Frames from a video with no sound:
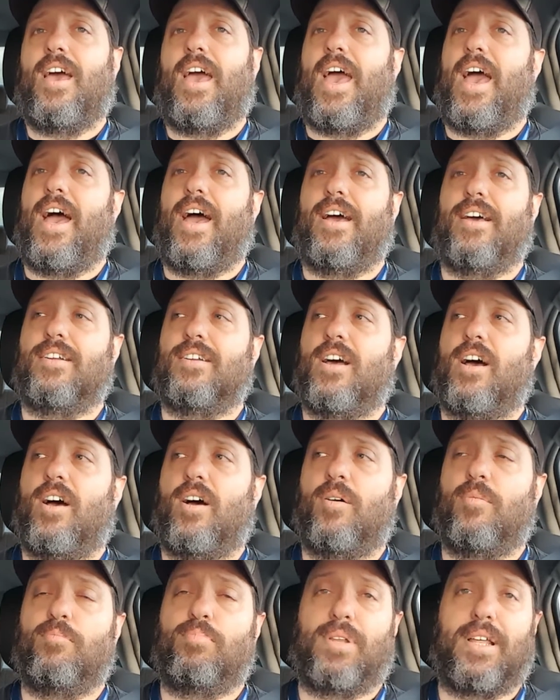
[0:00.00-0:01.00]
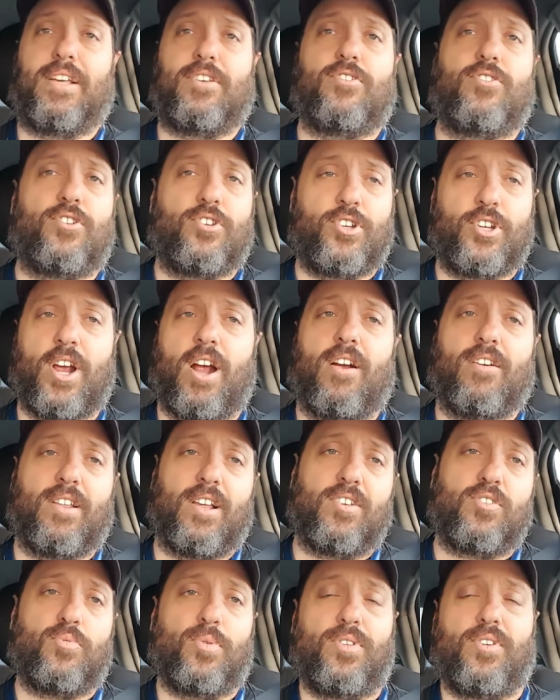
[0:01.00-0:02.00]
and please share
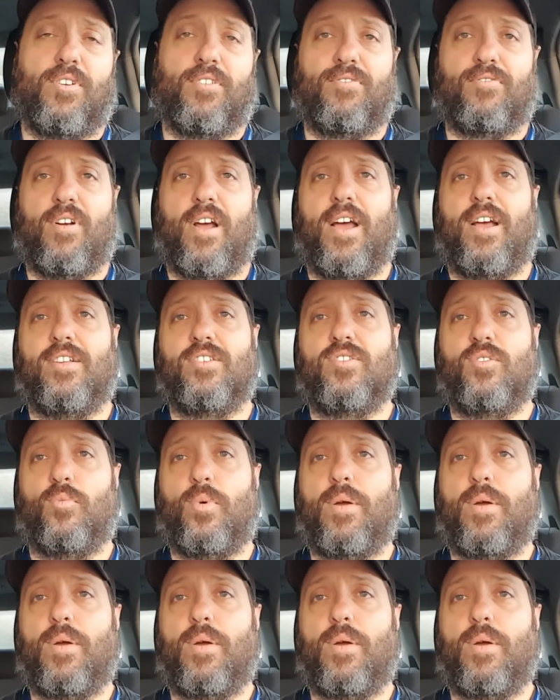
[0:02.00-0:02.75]
this with your friends.